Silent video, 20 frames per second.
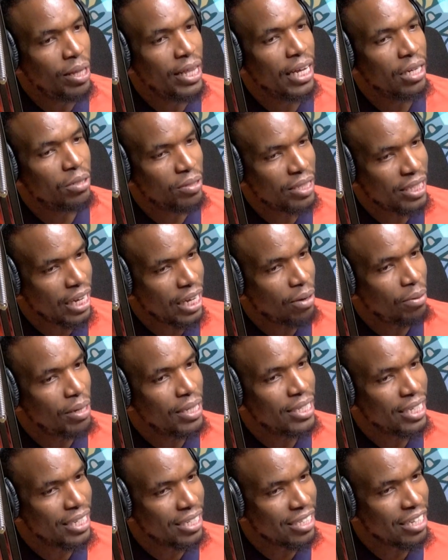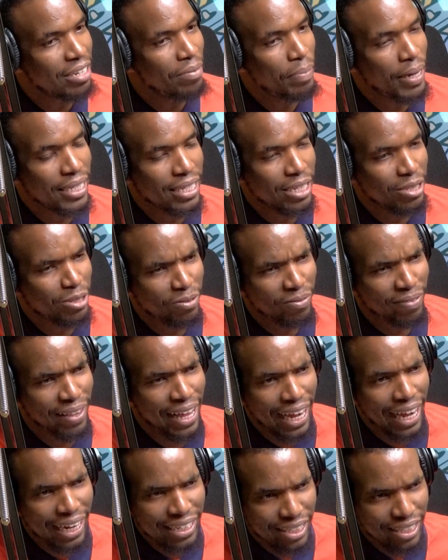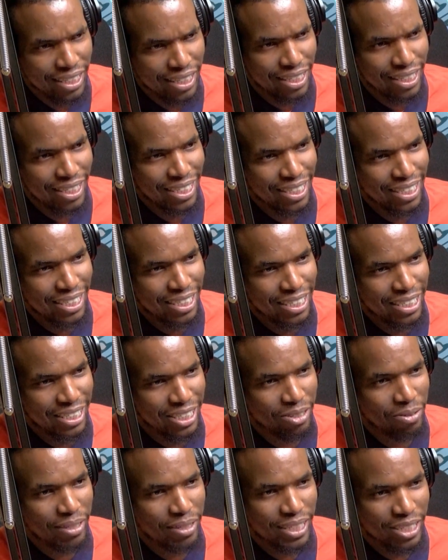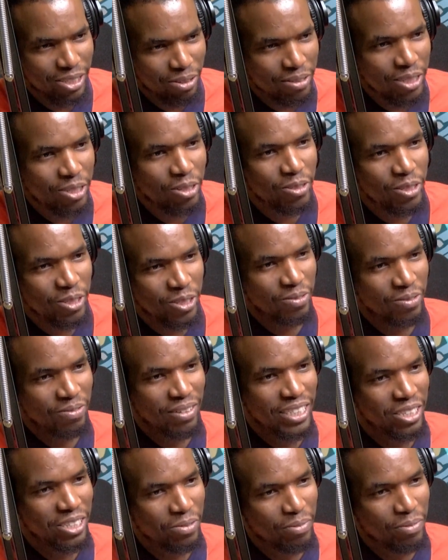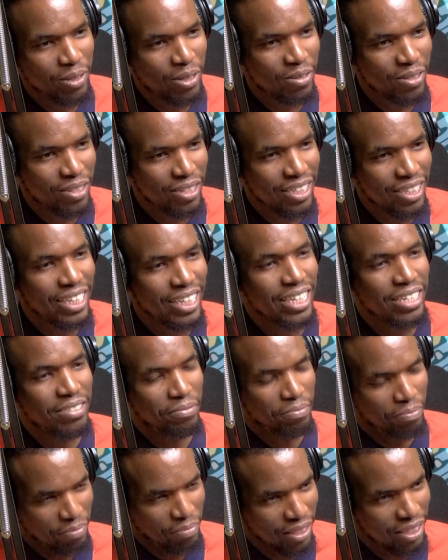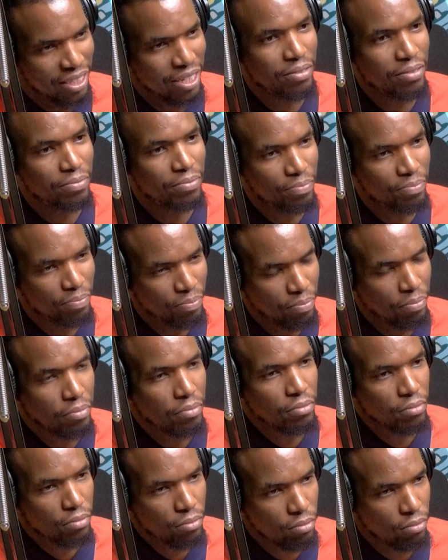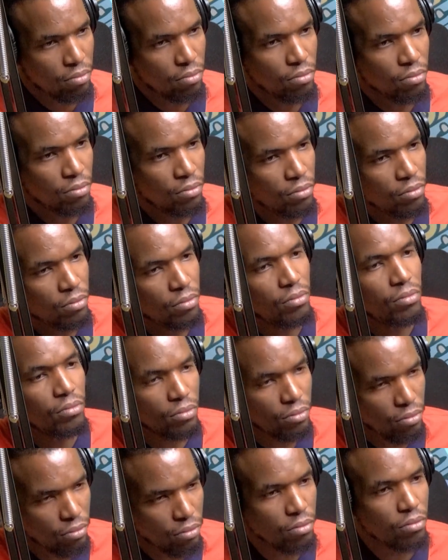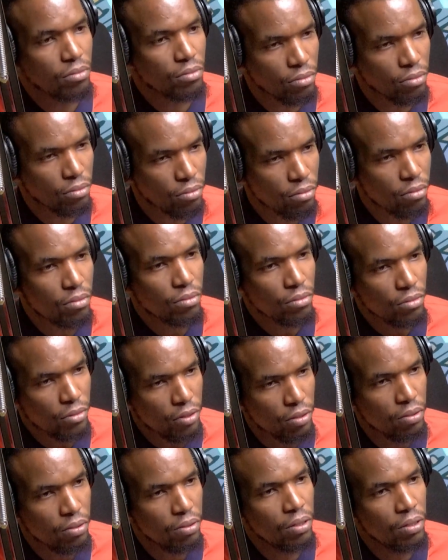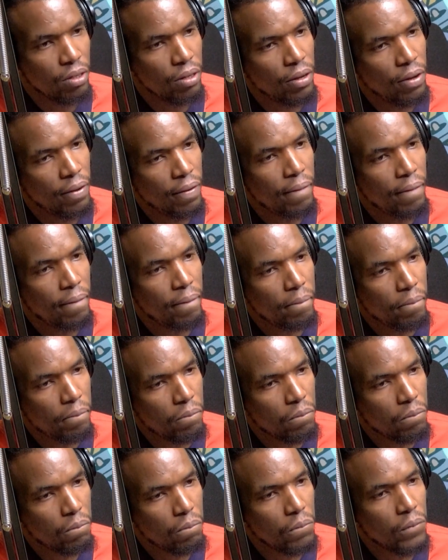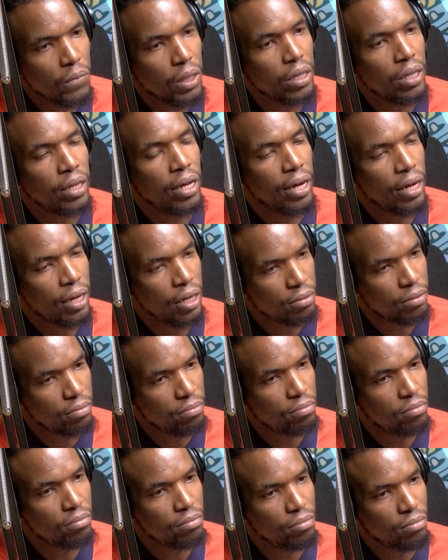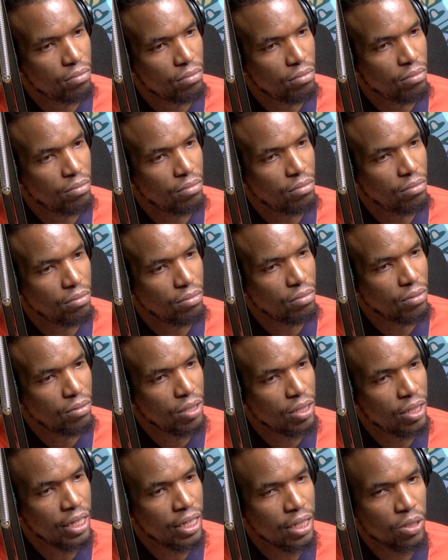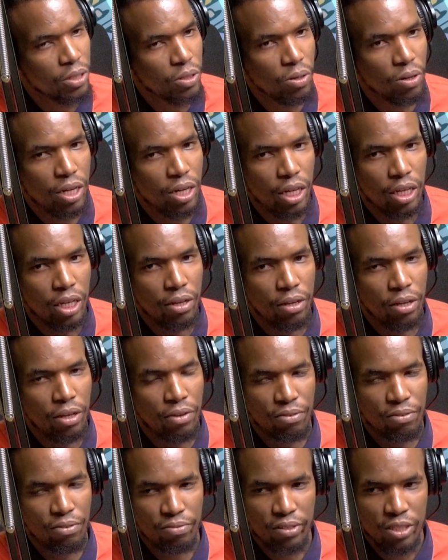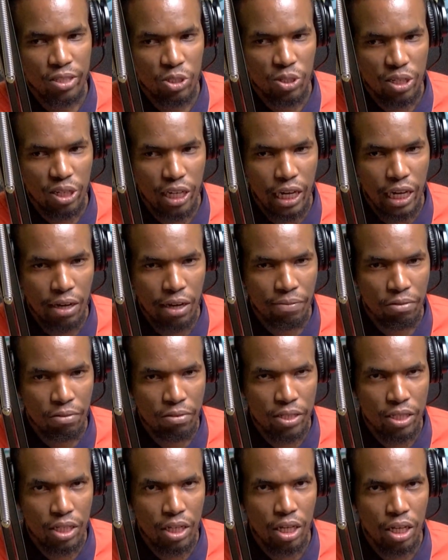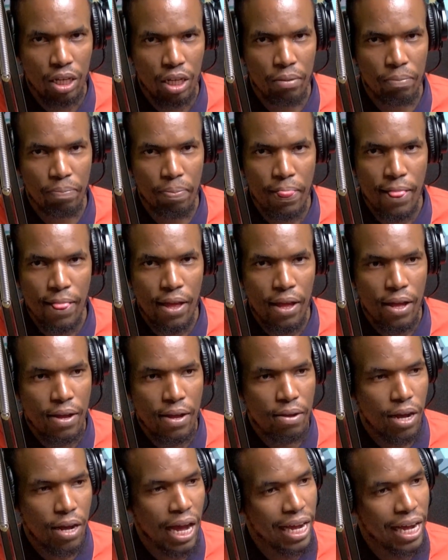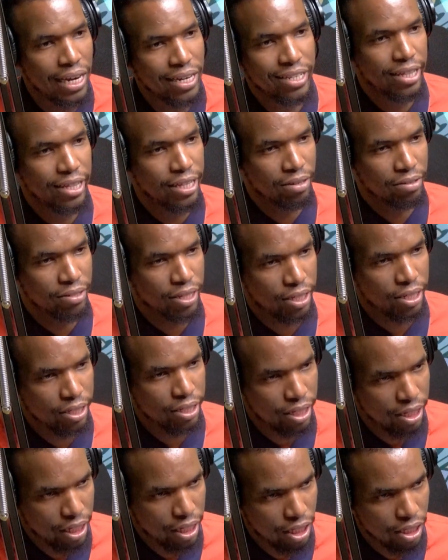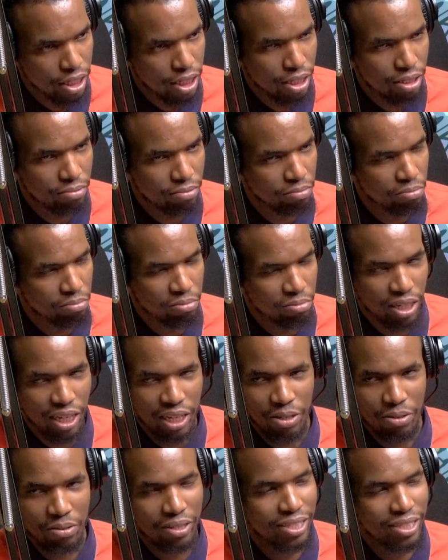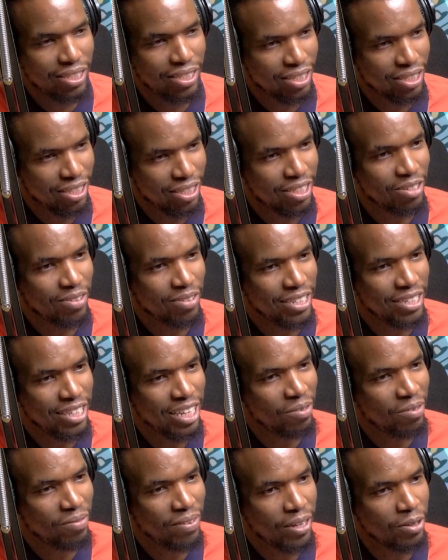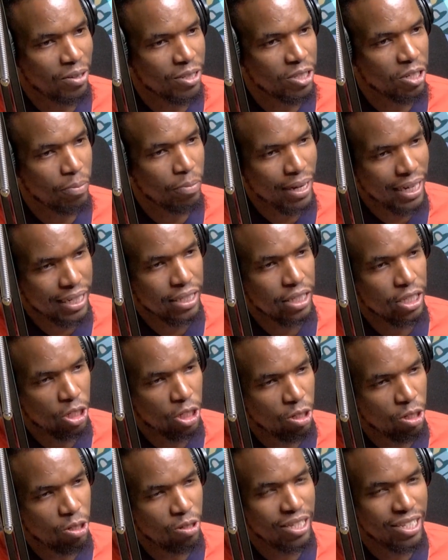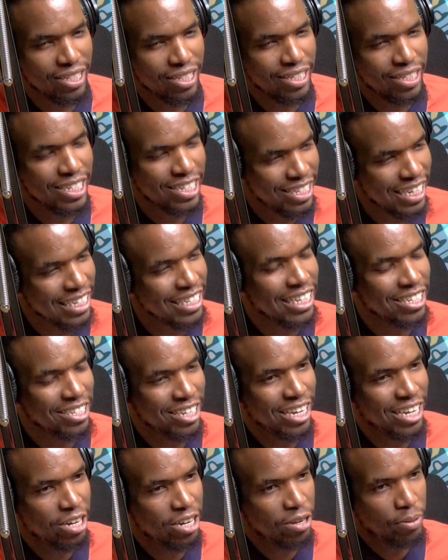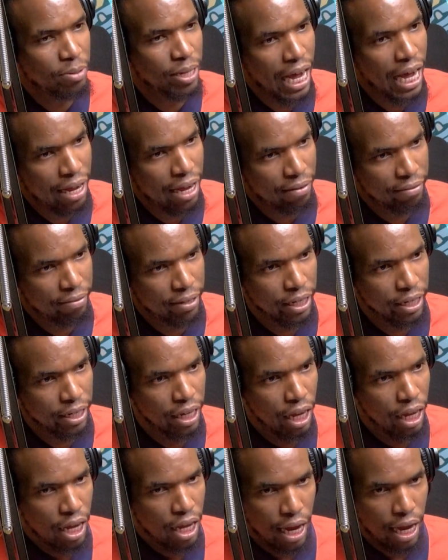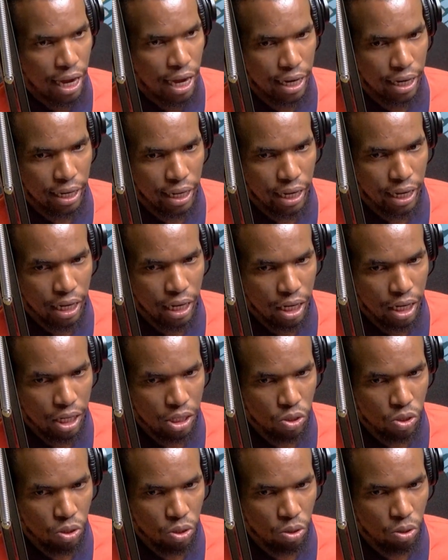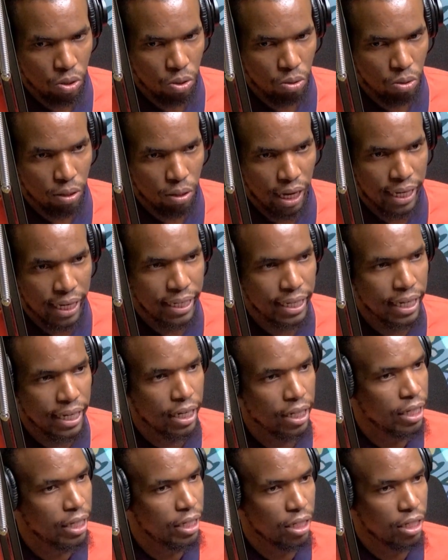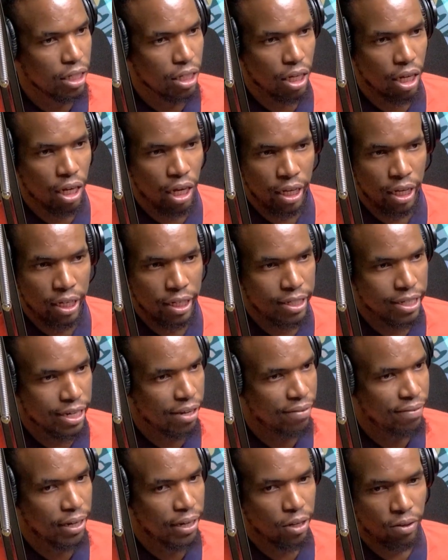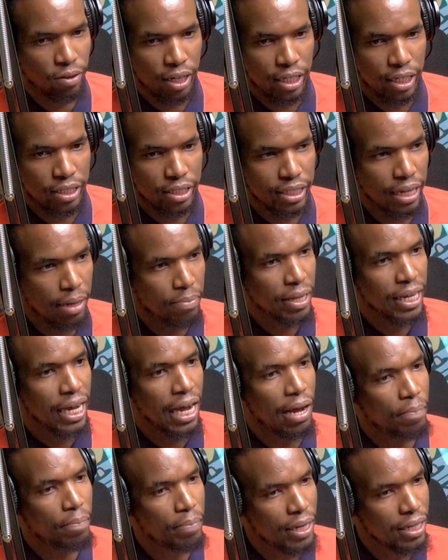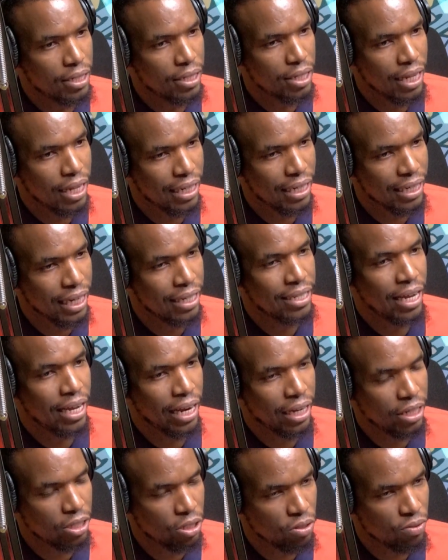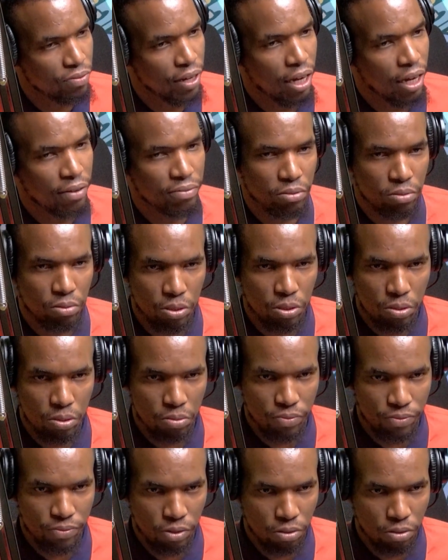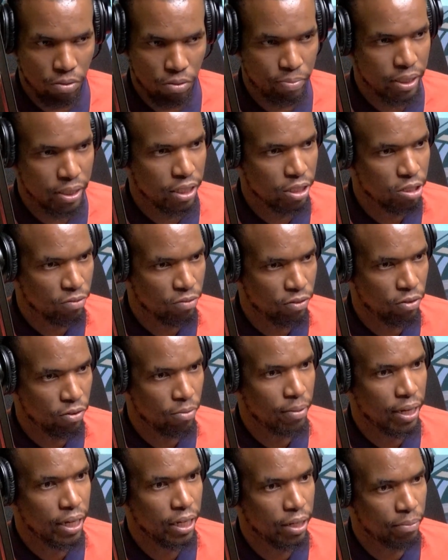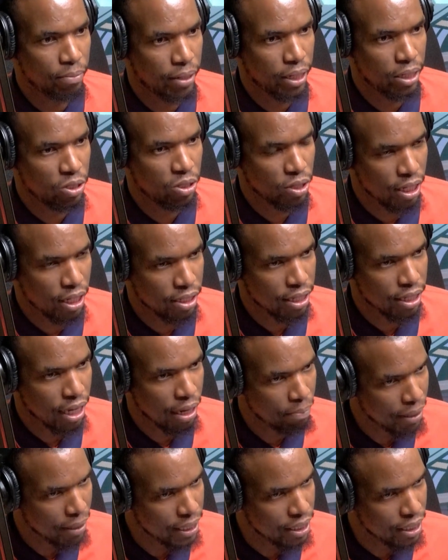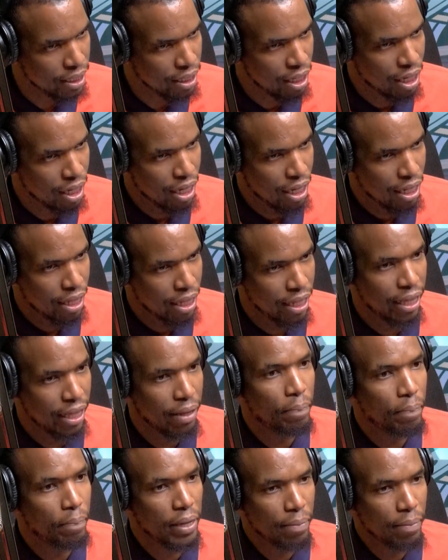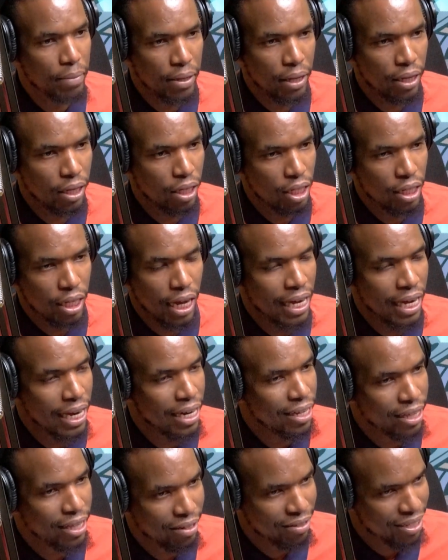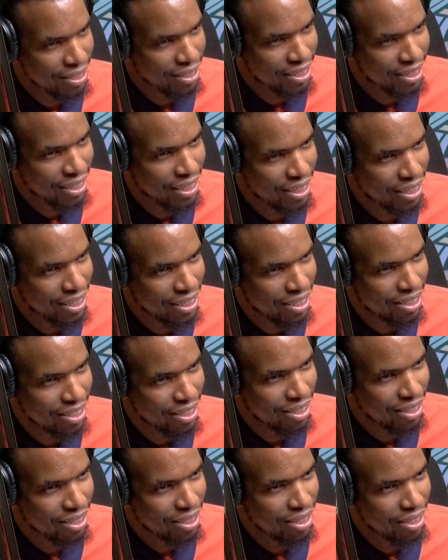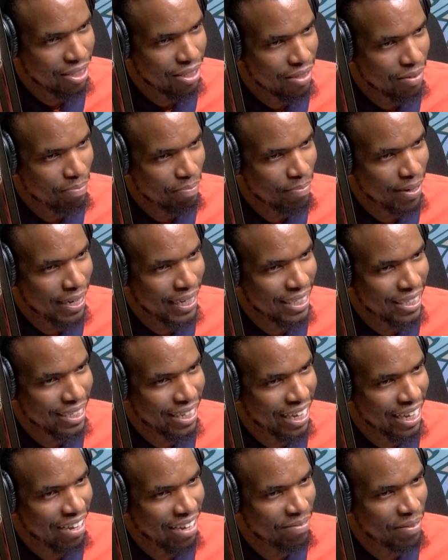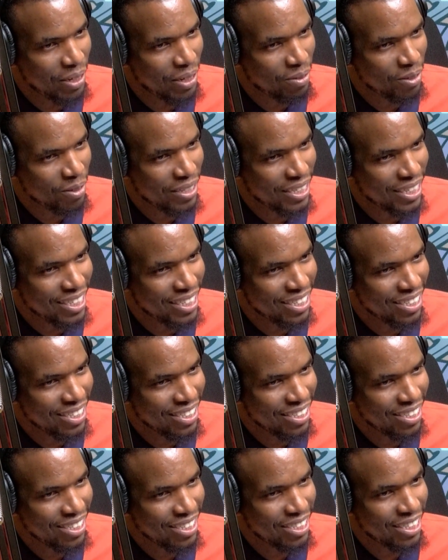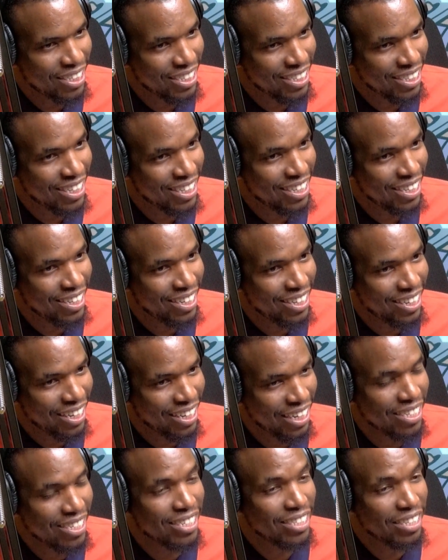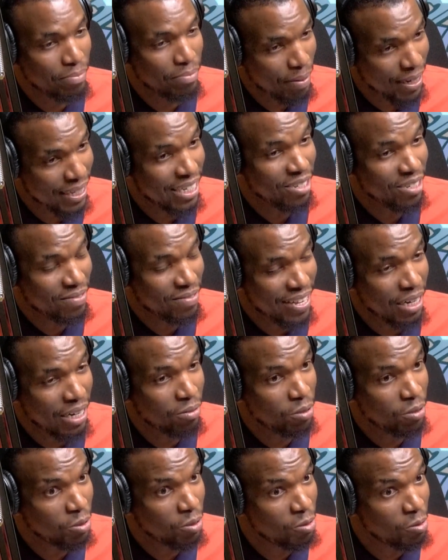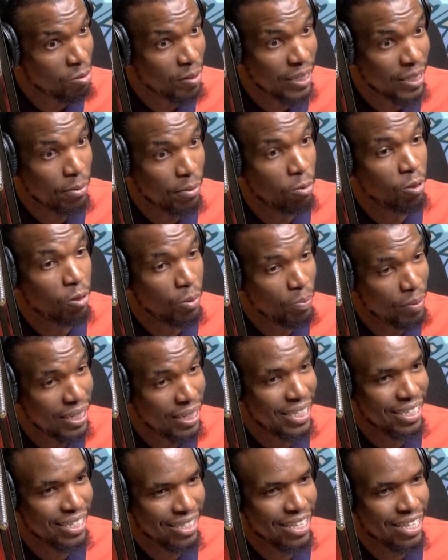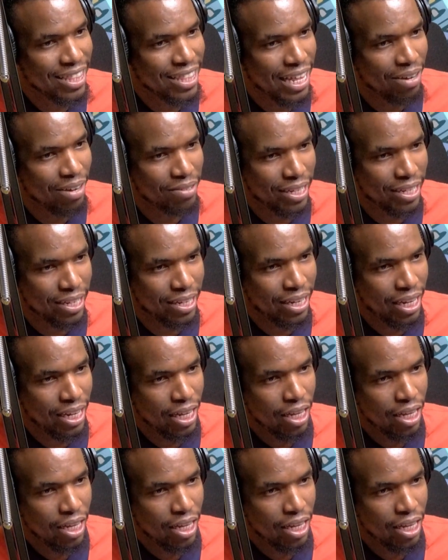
And when they are to take away 16% of that, yeah, it's quite quite controversial. It is very yeah. controversial. Yeah. It is very controversial. You're mm-hmm. giving me an example. Uh, something happens to your car, they yeah. give you the exact same money, right? Yeah. So if you've insured your car for say hundred thousand shillings. Yes, yes. Okay, I know it's it's quite the low valuation, That's very but low, yeah. you know yeah, this, this yeah. is just a scenario we're having. Okay. And uh, so ideally, I drive along and something happens. That guy is a write-off. I have to go to for compensation for my my insurance company. Okay. Then they pay me a hundred thousand shillings. Yes. But the government wants sixteen percent of yeah, that. Sixteen percent of that, which would would be sixteen thousand.